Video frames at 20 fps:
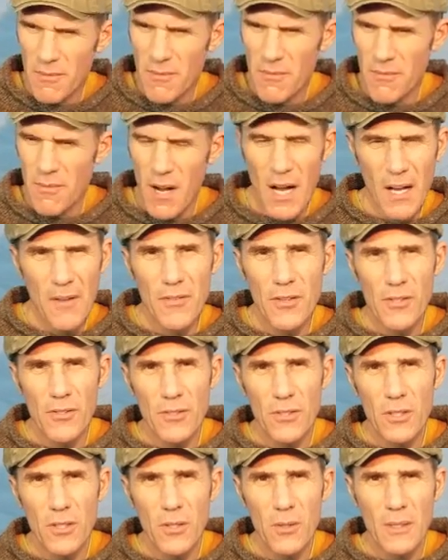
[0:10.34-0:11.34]
5 years
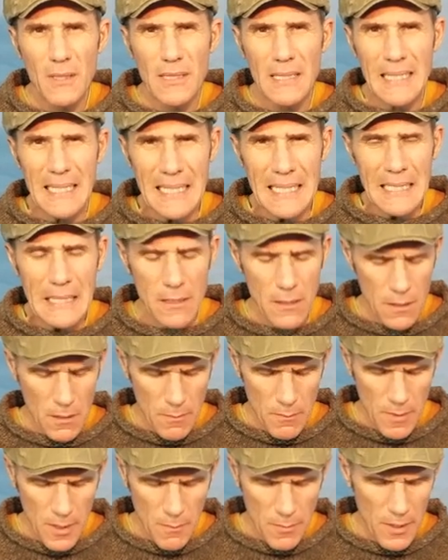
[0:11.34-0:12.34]
ago at least,
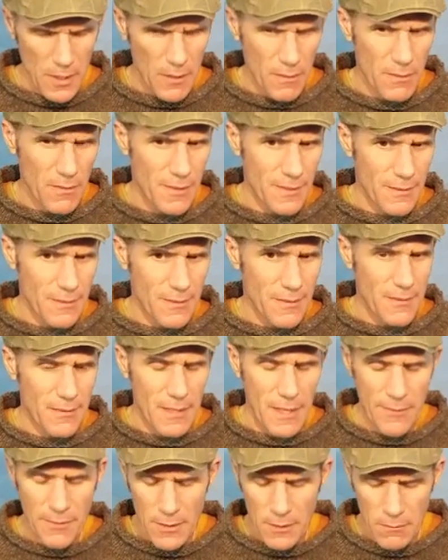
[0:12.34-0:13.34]
maybe 6 to
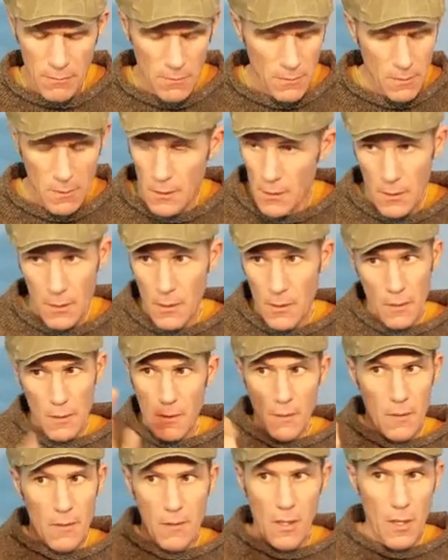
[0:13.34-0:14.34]
7.
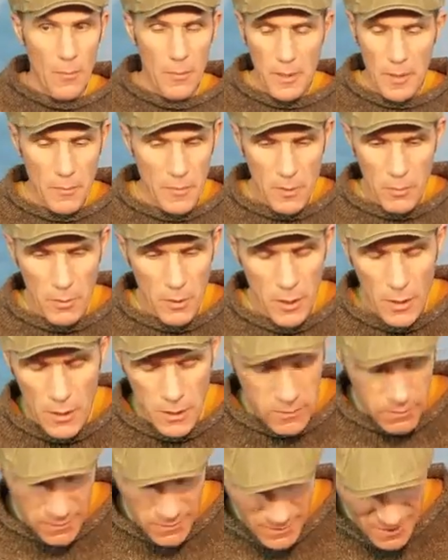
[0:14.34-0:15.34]
All becomes a blur
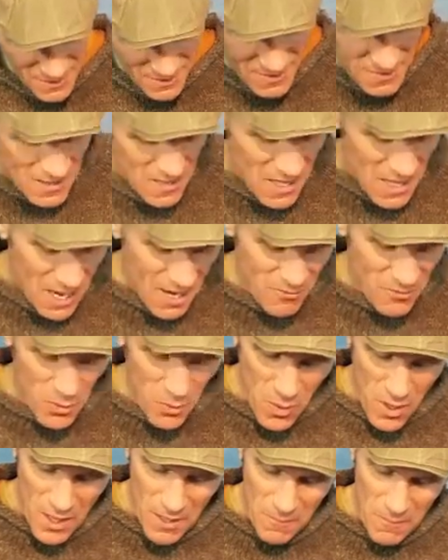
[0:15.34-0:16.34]
after a
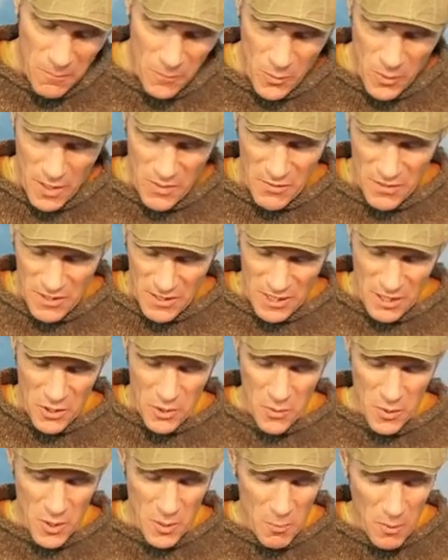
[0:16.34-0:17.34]
while with everything I do
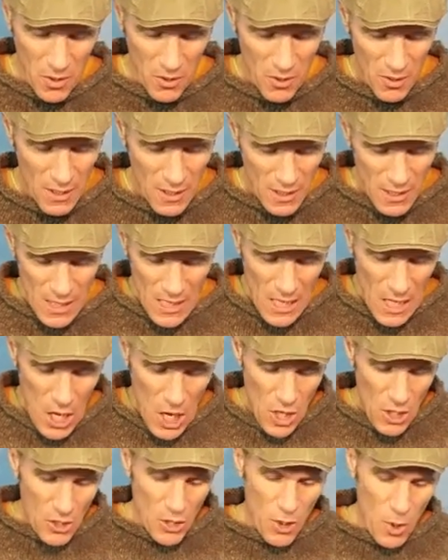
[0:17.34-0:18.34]
in Nepal.
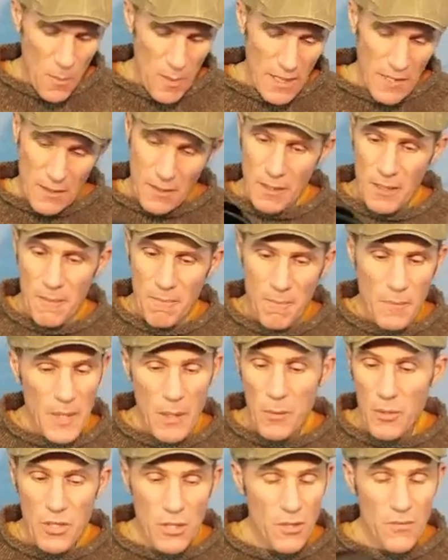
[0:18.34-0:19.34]
So basically, it
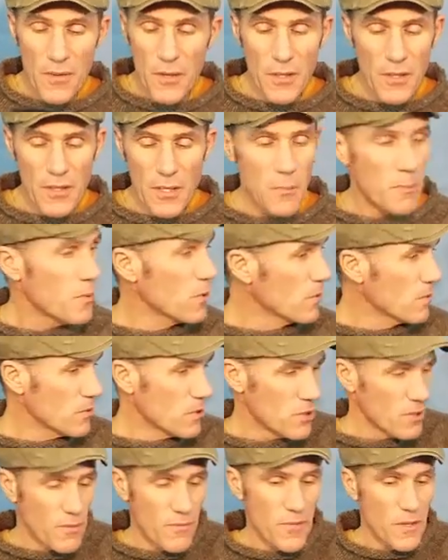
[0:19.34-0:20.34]
was just very simple.
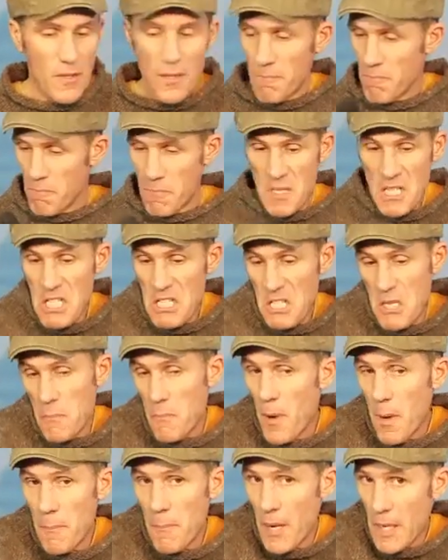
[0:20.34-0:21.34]
Just a very easy
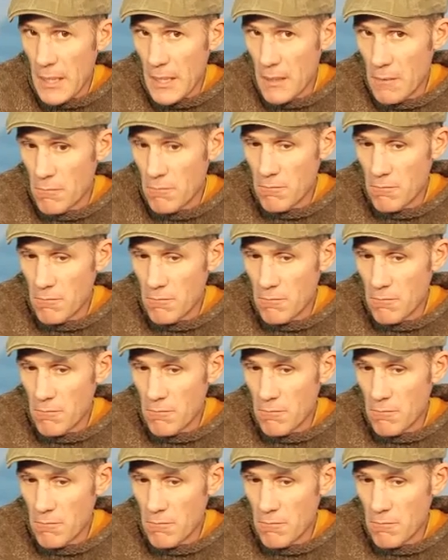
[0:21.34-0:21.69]
pump pocket.